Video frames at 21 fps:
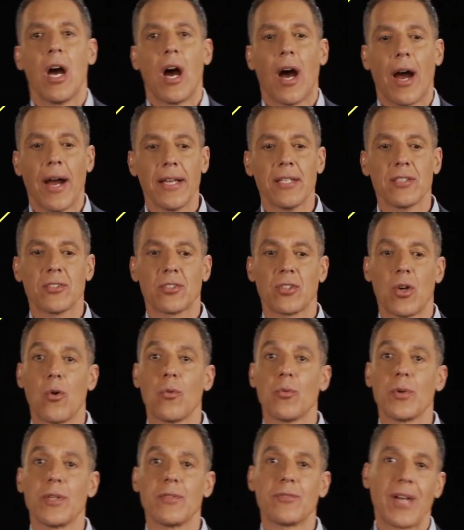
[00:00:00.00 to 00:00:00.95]
All right, so
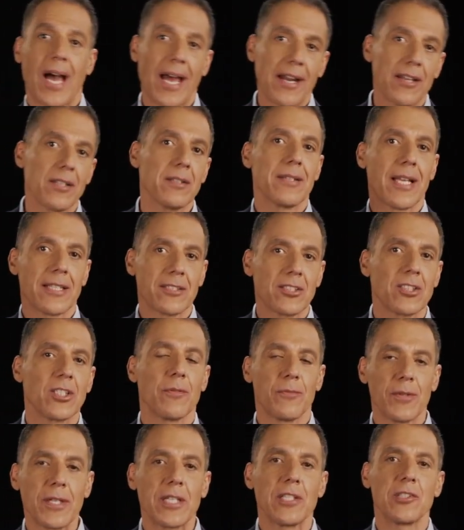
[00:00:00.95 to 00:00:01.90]
we've got to, let's see
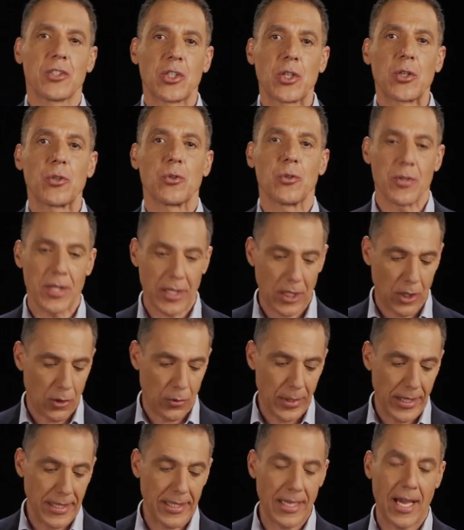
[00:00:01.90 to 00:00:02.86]
if we can turn the
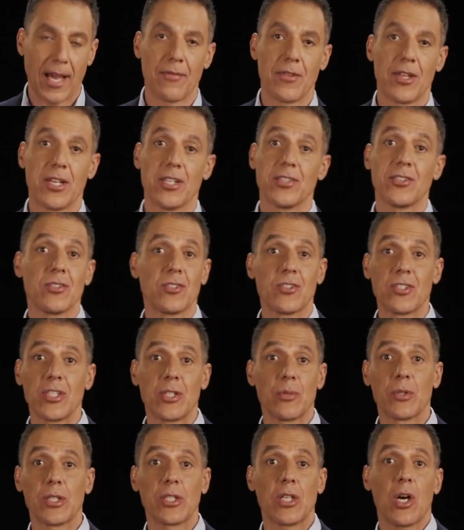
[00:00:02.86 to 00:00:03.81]
crank on this and
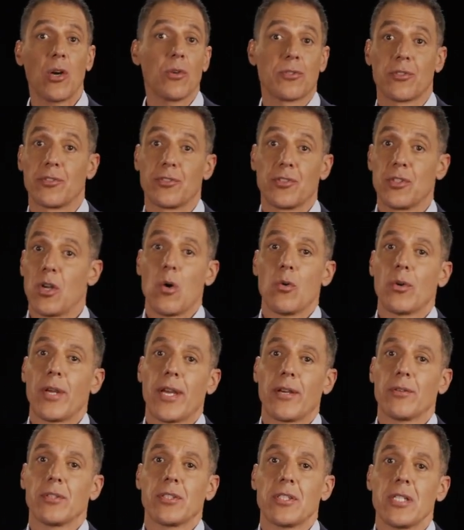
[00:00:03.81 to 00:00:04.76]
see where it goes. There's no
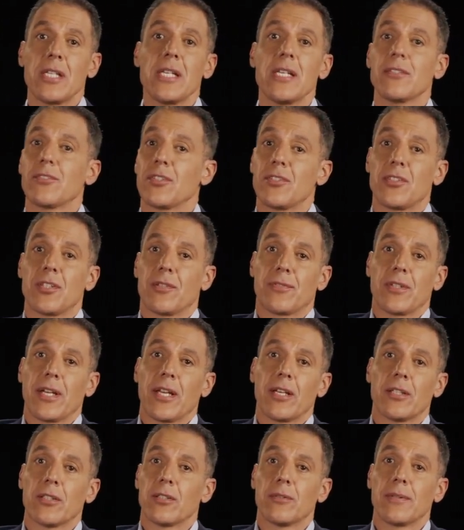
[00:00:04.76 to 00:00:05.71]
guarantee, it's a
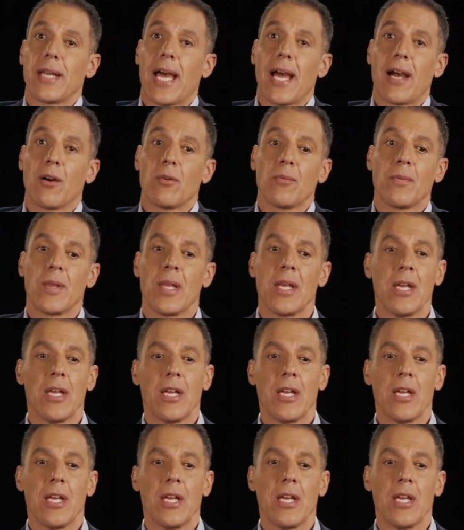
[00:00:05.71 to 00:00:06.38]
different error now.